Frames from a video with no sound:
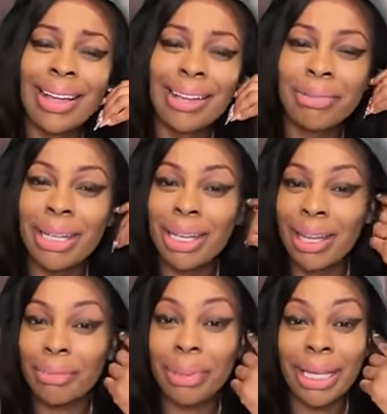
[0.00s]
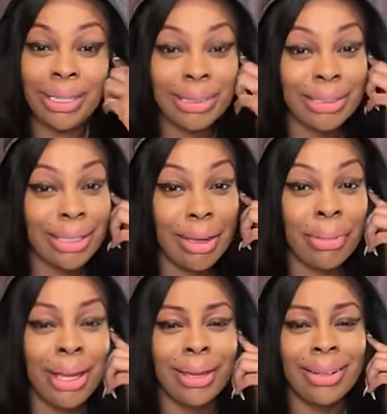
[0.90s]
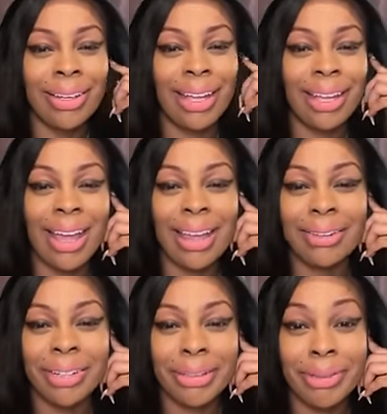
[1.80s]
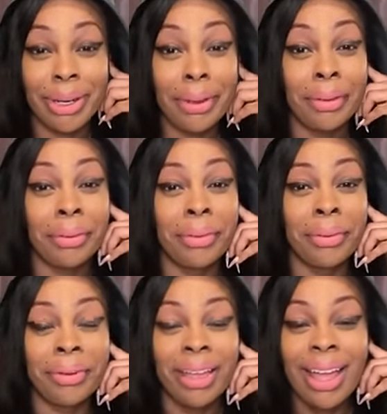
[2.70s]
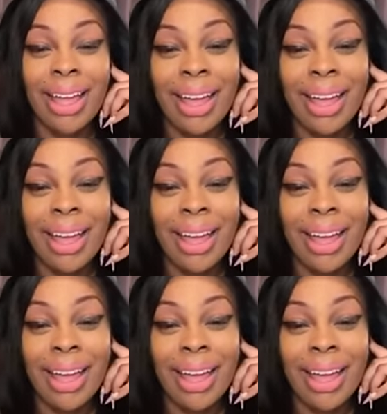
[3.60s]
Hey, what kind of beans you talking about? Like, I don't even know.